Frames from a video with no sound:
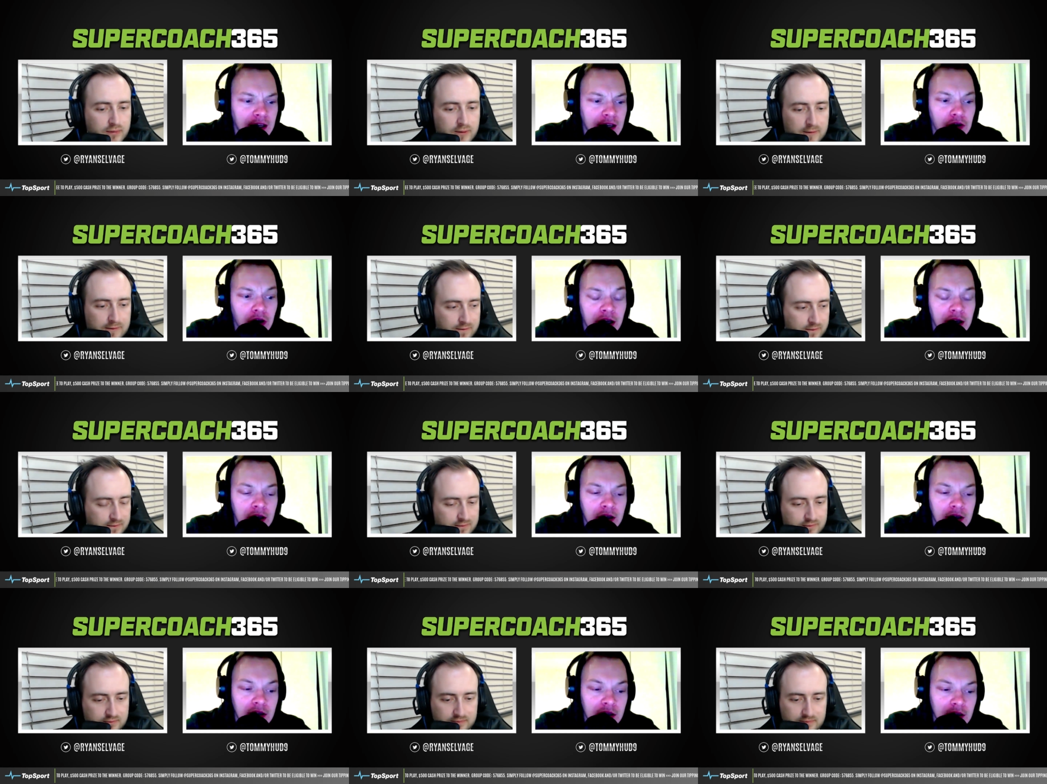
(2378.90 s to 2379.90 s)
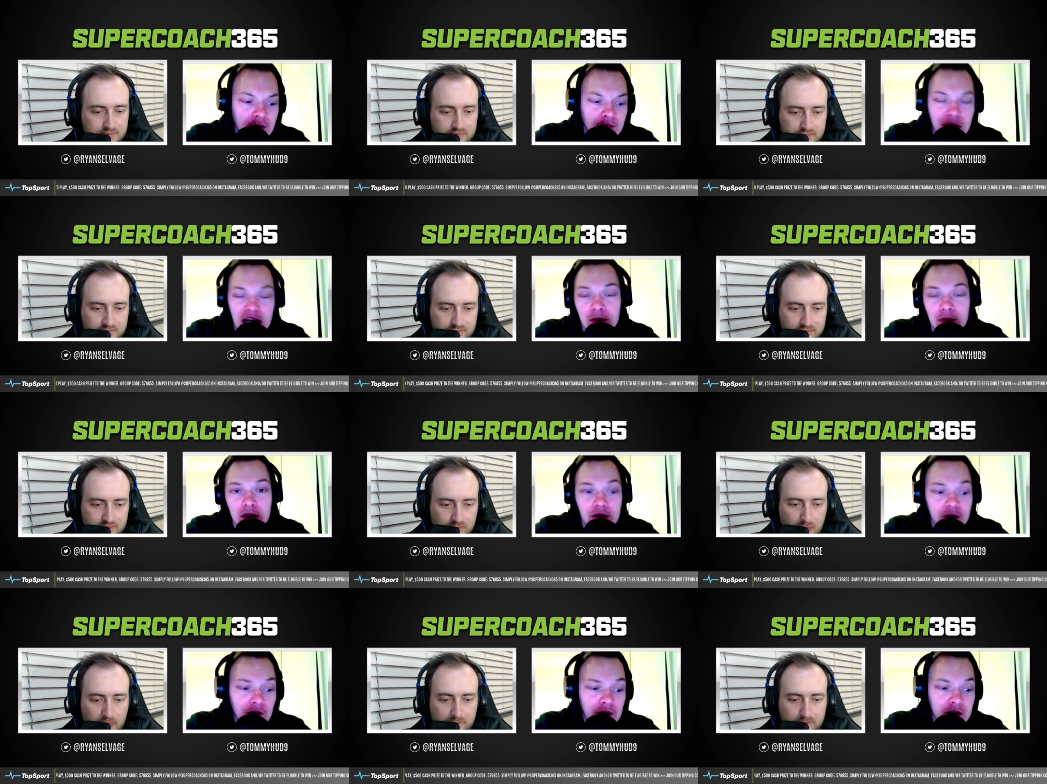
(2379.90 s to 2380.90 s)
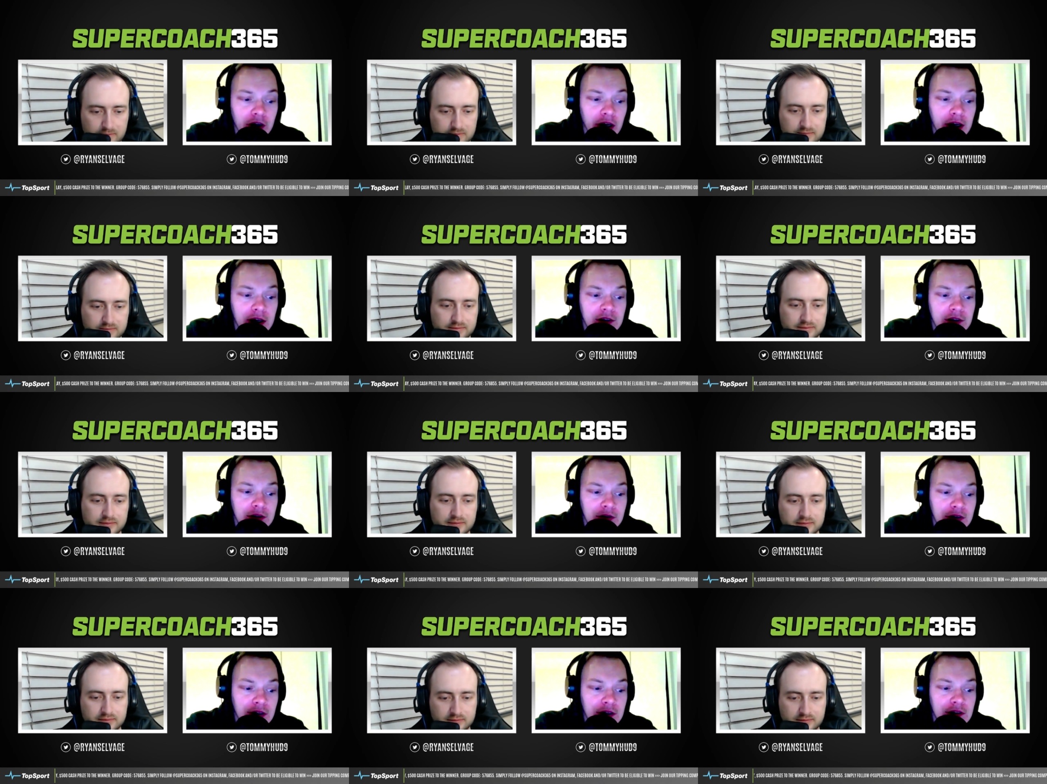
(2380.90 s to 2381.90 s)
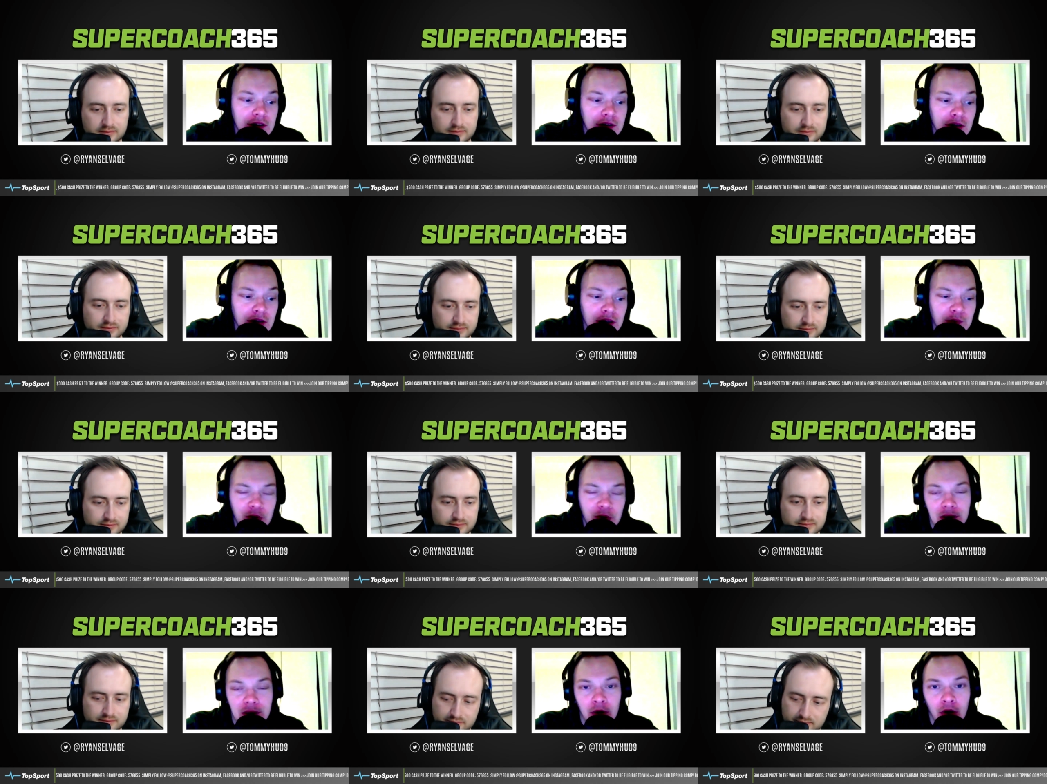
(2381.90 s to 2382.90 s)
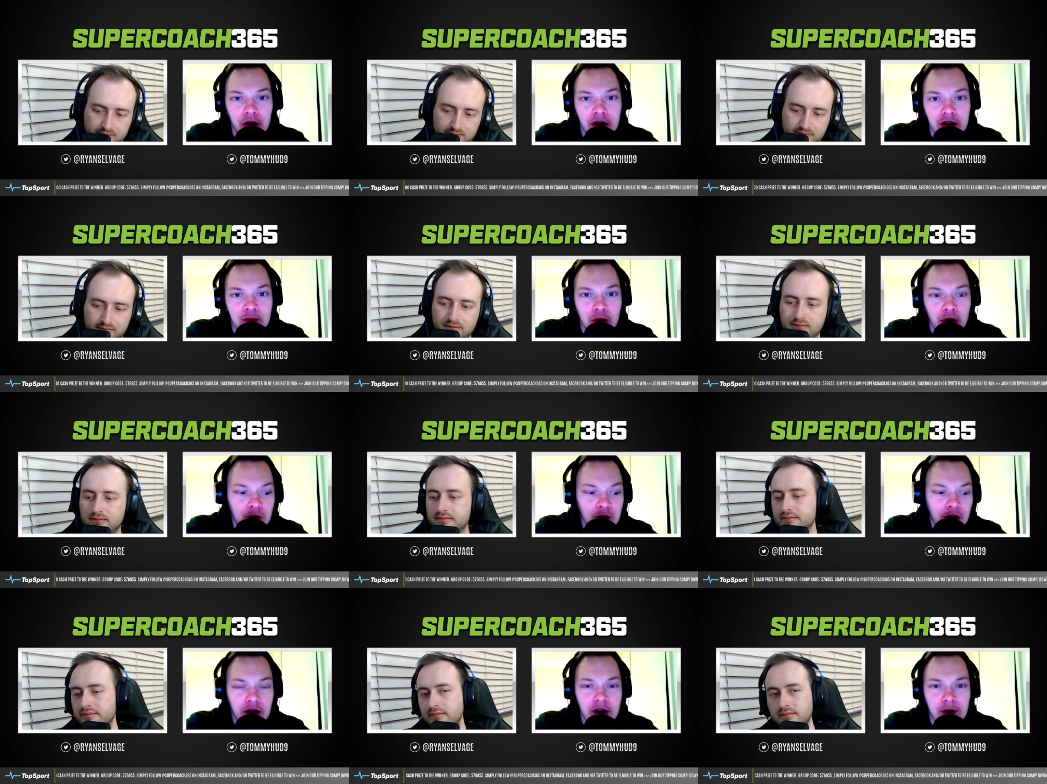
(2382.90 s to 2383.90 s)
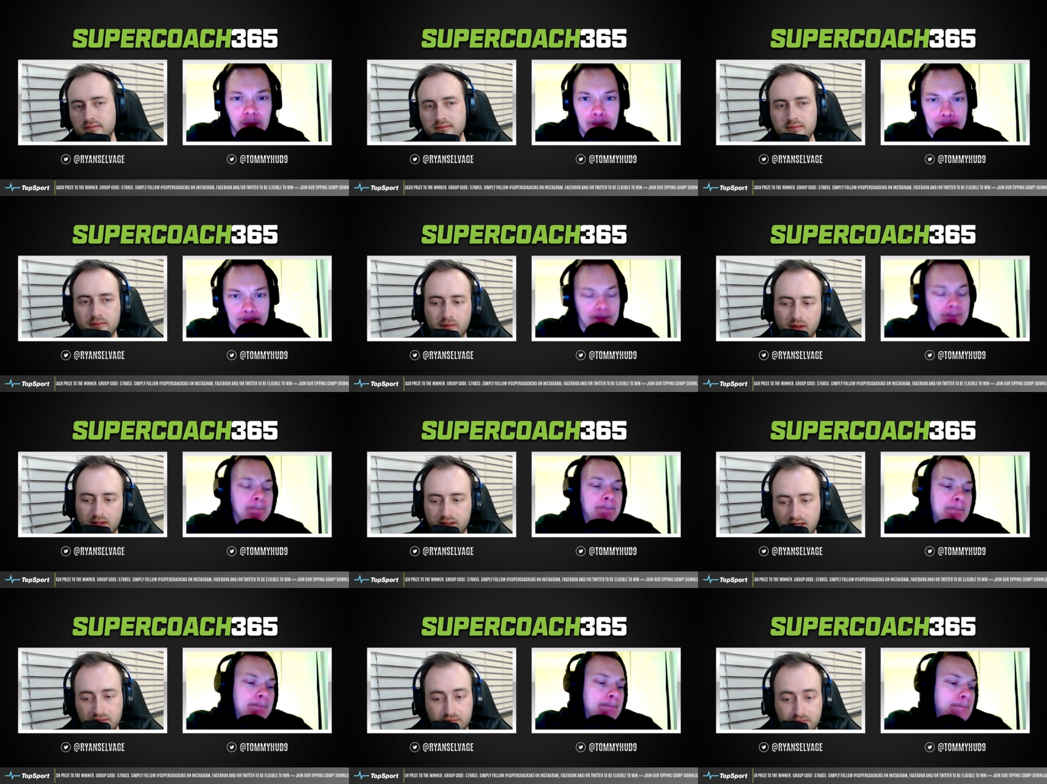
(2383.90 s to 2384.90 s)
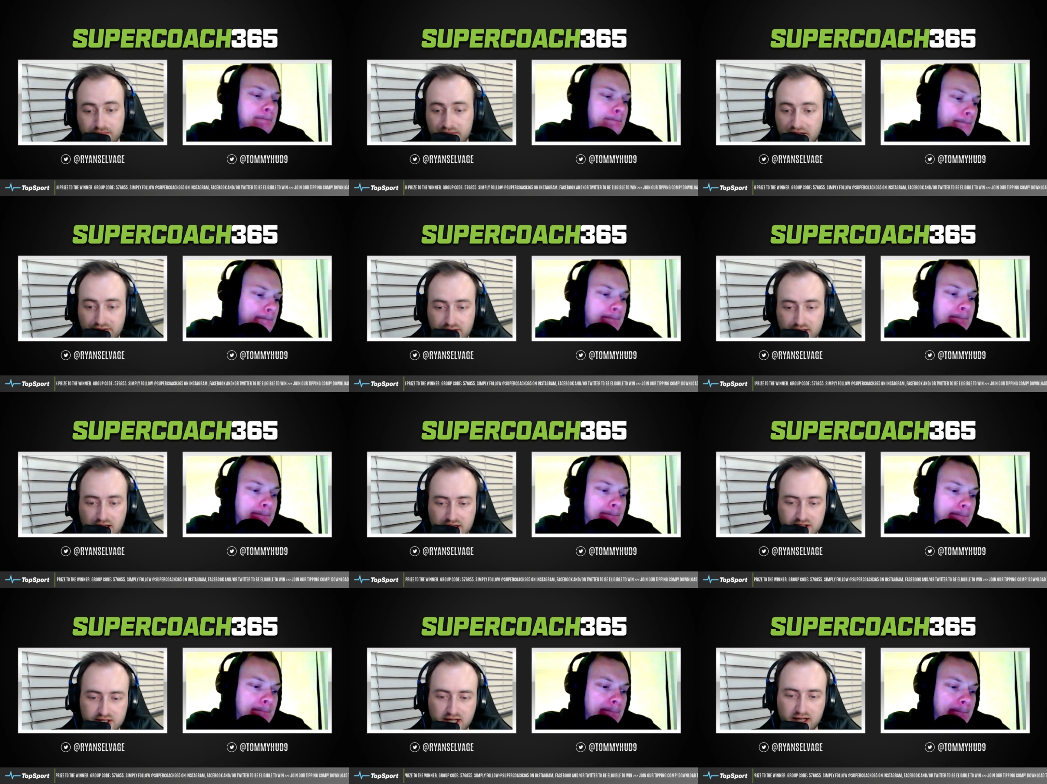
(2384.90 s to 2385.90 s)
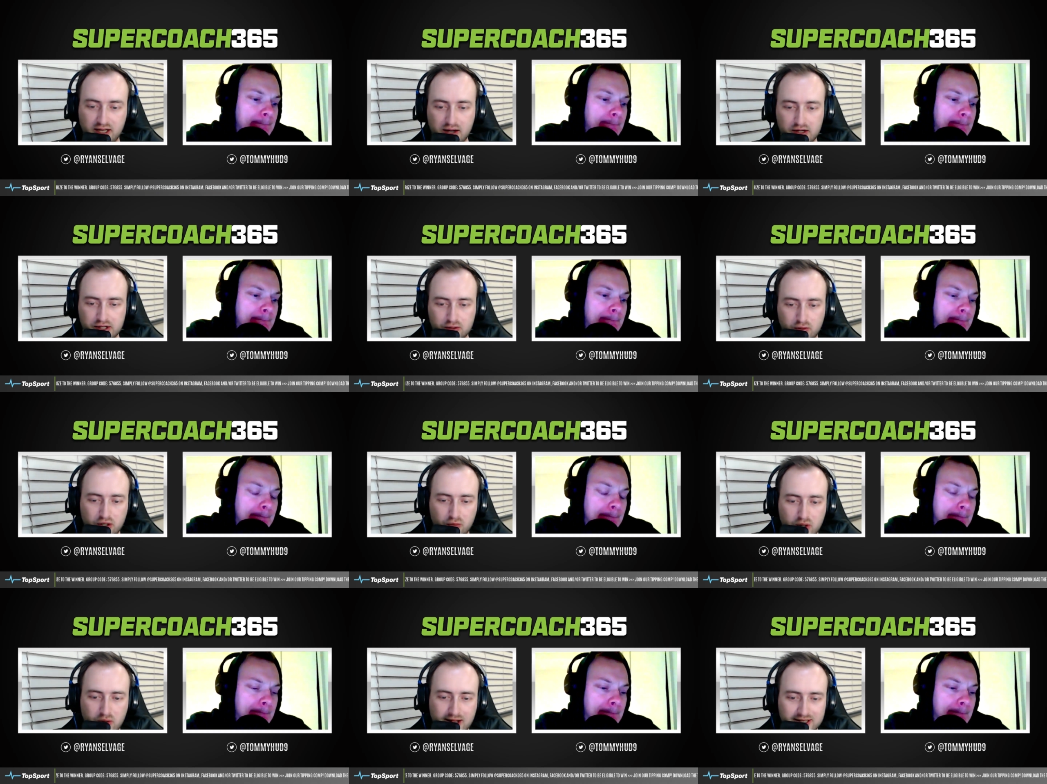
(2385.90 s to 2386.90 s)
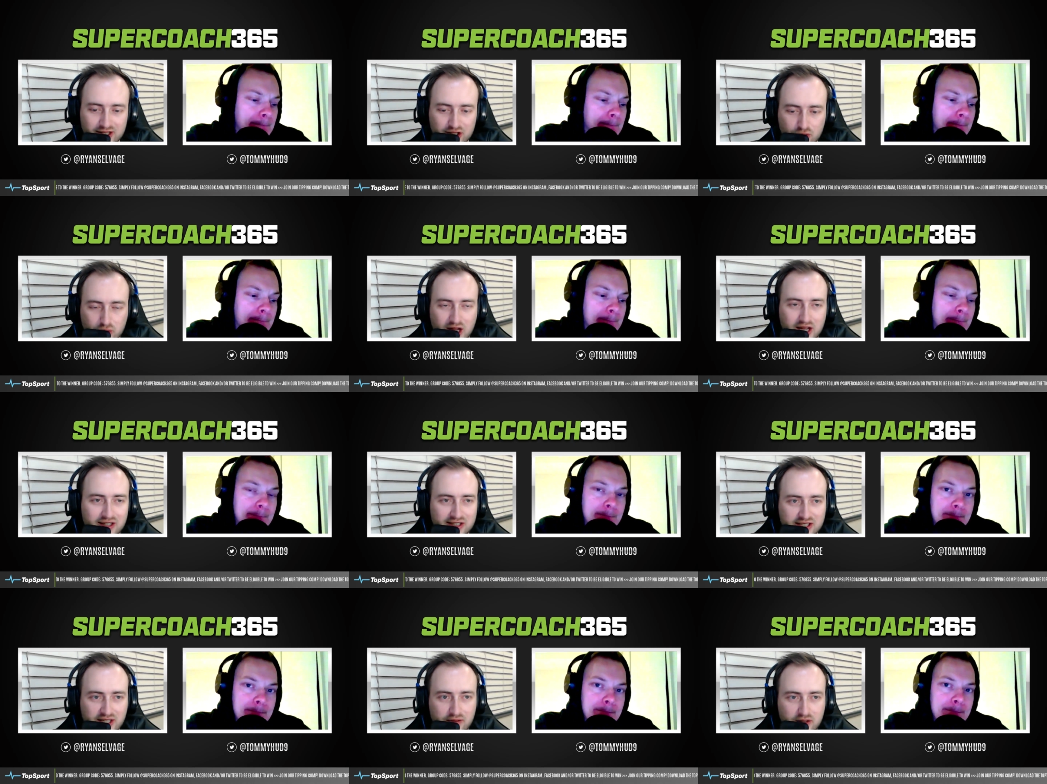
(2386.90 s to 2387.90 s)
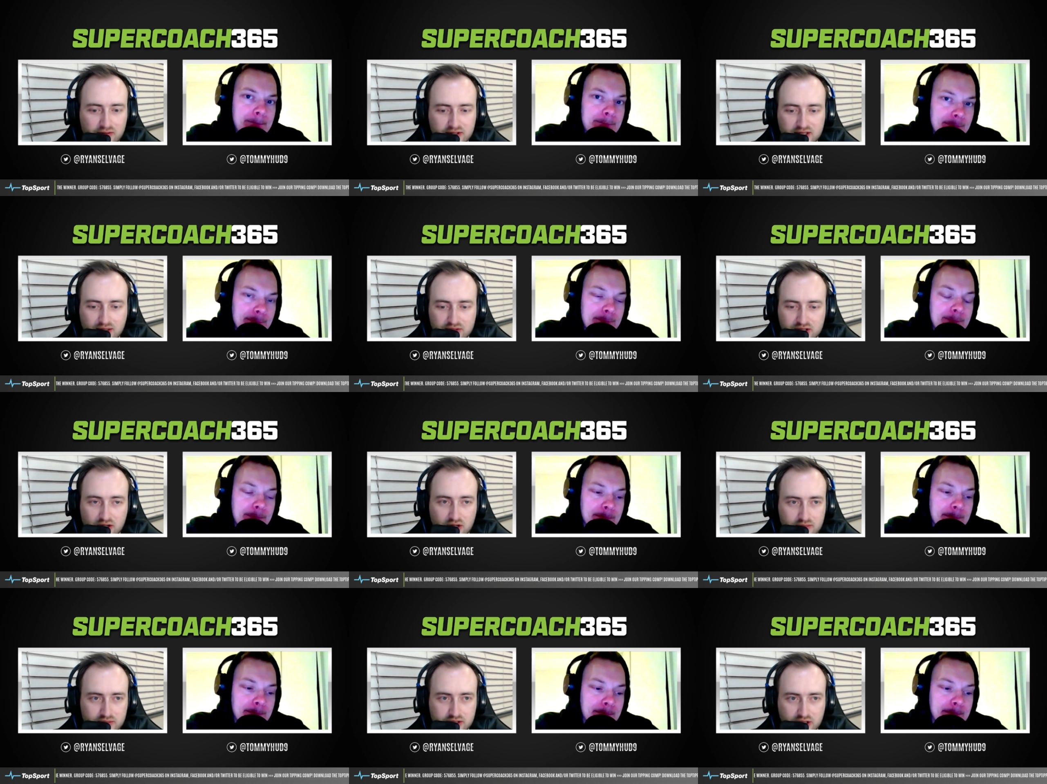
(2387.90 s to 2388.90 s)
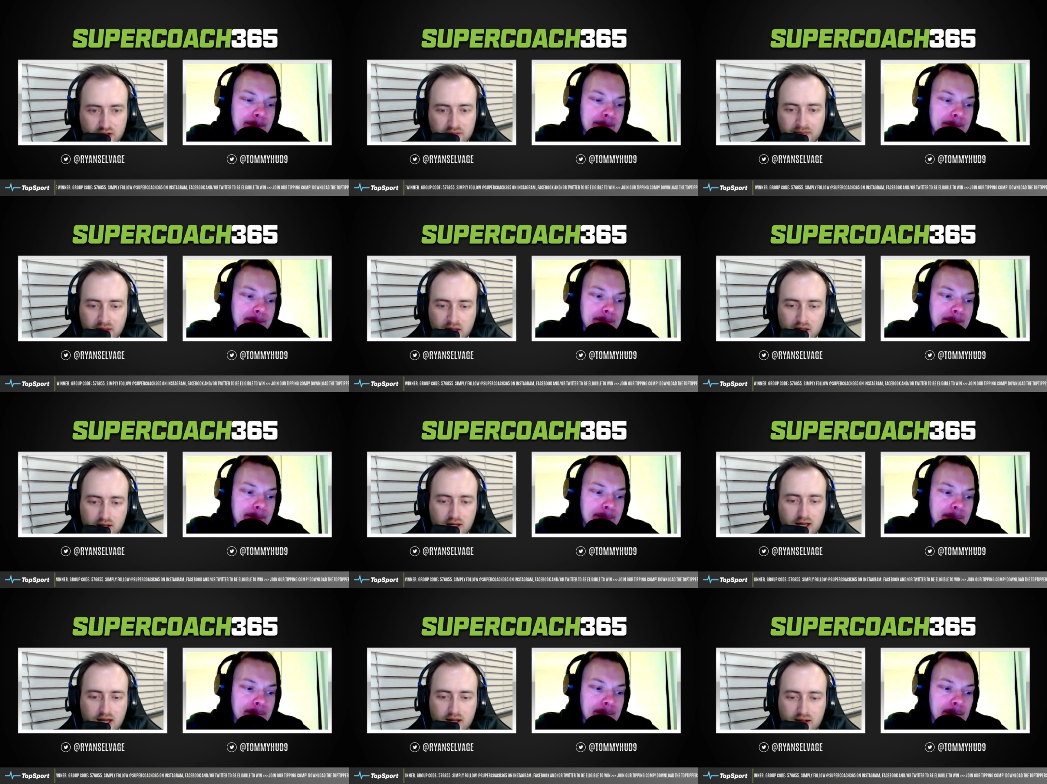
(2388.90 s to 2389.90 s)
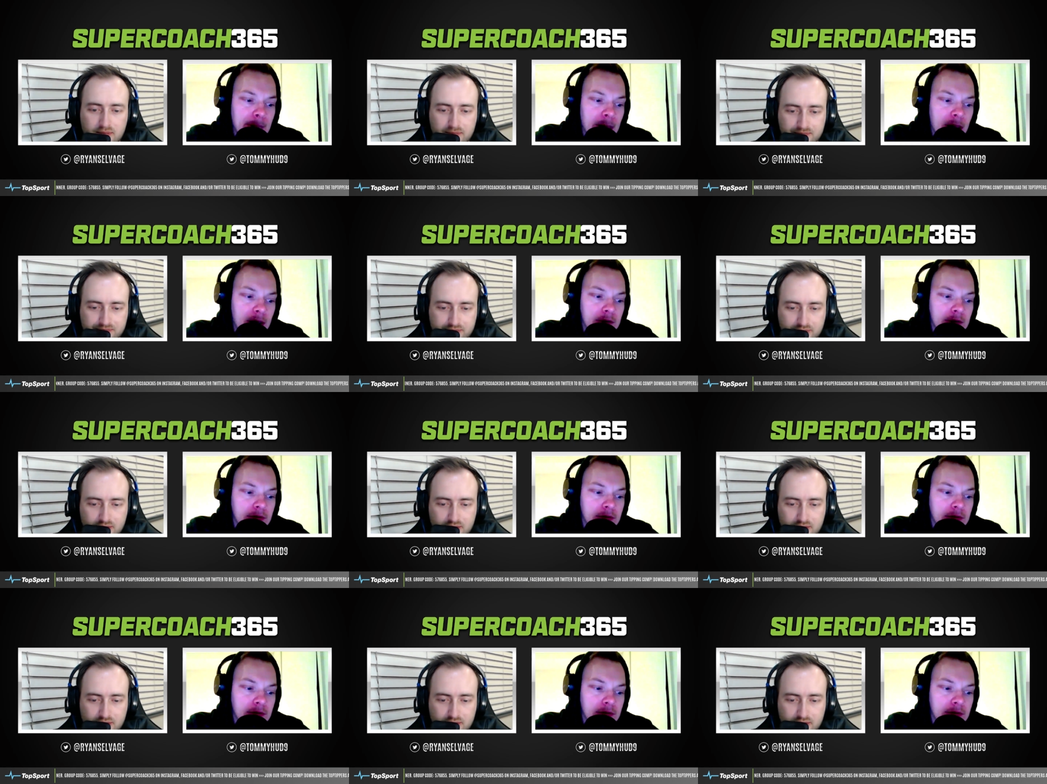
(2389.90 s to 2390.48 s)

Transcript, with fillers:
Speaker 1: Nanai maybe if you have the trades, he's a decent. He'd probably be a pod at this point. What do you think?
Speaker 2: Yeah, definitely. As you say, there he's scoring well. Hasn't scored under seventy for some time, so um,